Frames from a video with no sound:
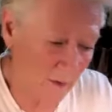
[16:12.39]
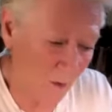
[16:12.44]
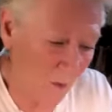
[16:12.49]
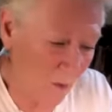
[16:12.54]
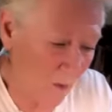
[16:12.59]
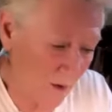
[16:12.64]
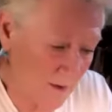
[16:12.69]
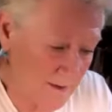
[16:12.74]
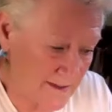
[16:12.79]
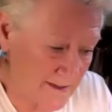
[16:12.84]

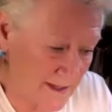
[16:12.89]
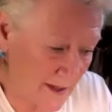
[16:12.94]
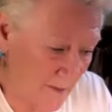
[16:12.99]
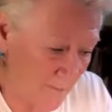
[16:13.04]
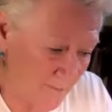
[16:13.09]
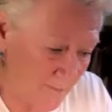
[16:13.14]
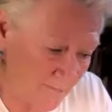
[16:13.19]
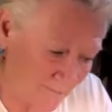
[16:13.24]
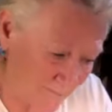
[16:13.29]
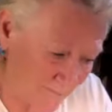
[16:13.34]
or
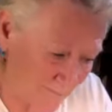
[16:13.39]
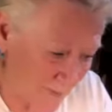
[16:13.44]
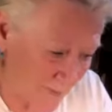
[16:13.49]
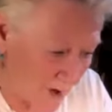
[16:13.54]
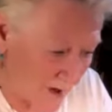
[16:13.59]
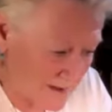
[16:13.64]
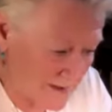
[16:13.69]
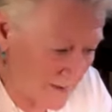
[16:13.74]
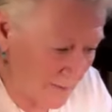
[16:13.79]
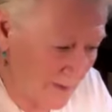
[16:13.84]
some
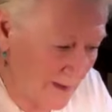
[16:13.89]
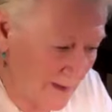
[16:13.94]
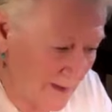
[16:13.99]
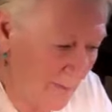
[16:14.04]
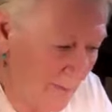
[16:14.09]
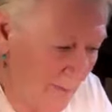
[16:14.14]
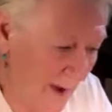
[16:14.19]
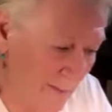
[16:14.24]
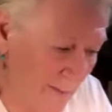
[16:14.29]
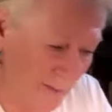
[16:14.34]
possibly in
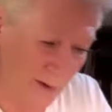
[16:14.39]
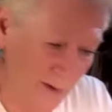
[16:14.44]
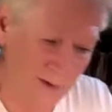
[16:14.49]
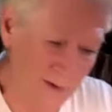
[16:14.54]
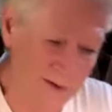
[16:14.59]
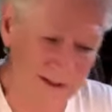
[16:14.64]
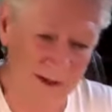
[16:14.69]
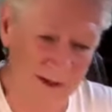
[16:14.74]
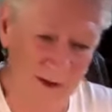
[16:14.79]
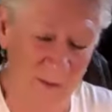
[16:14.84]
my
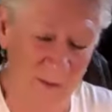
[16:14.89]
purse in a